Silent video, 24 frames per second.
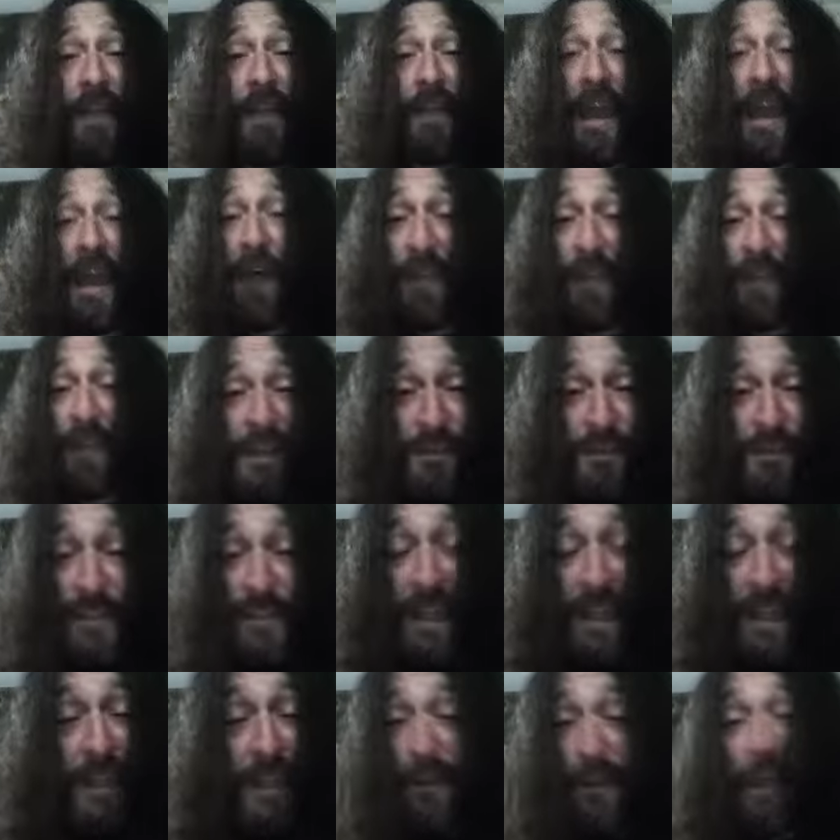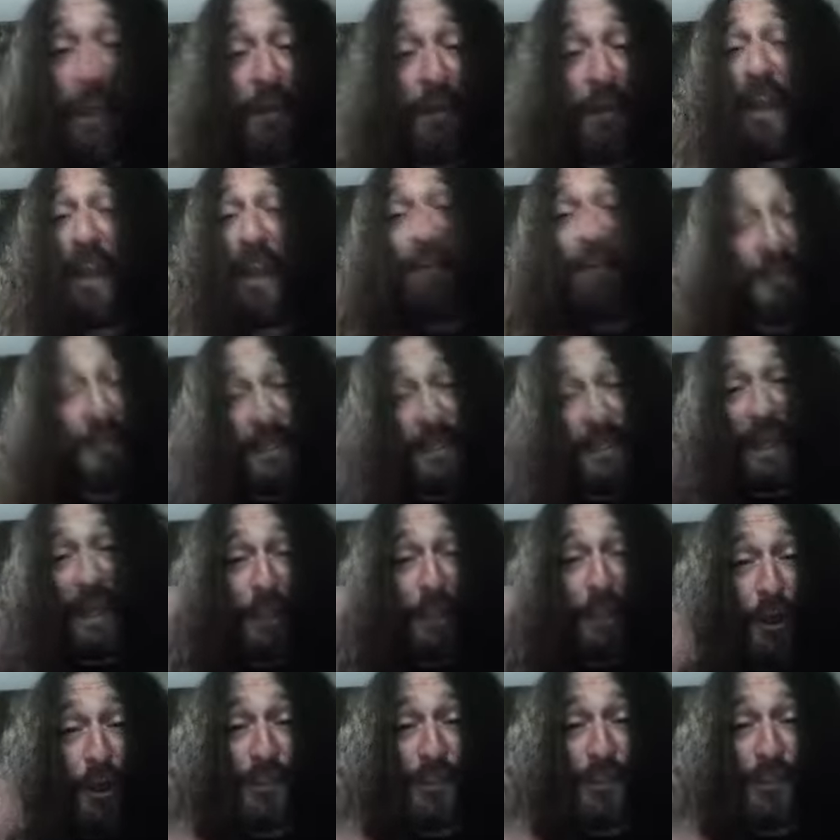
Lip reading: now, if any was like lost